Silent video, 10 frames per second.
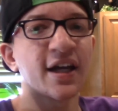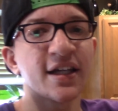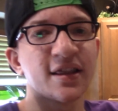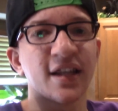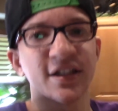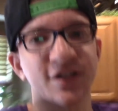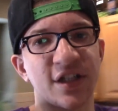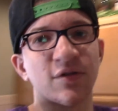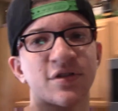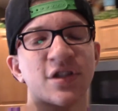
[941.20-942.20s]
like this
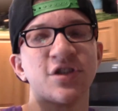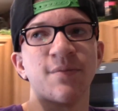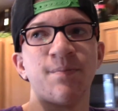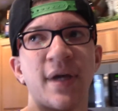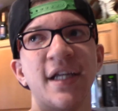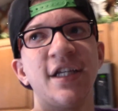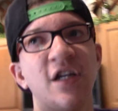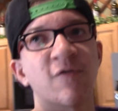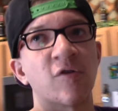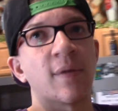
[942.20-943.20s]
year was such a big
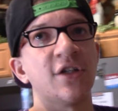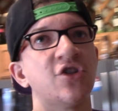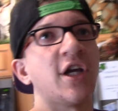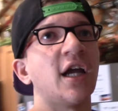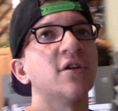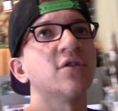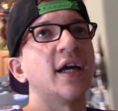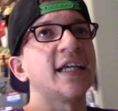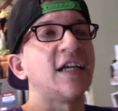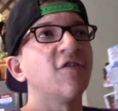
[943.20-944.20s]
year for my channel.
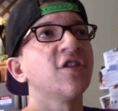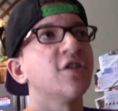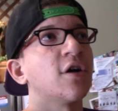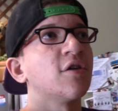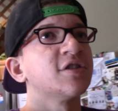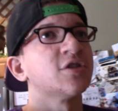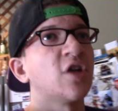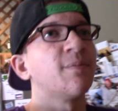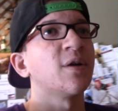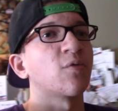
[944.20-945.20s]
Like even though it's only
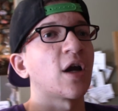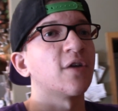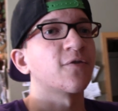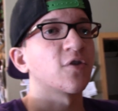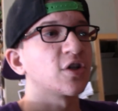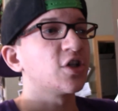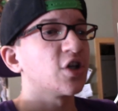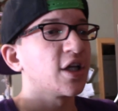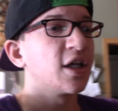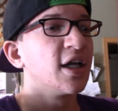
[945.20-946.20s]
been around for a
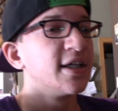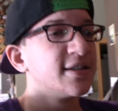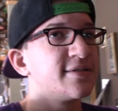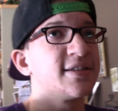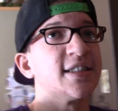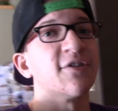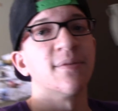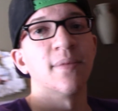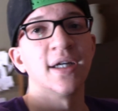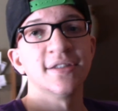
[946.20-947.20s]
good seven
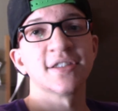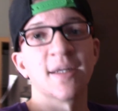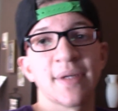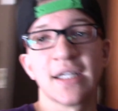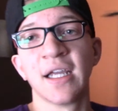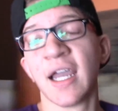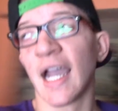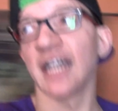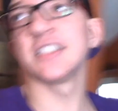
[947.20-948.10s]
months, I mean, as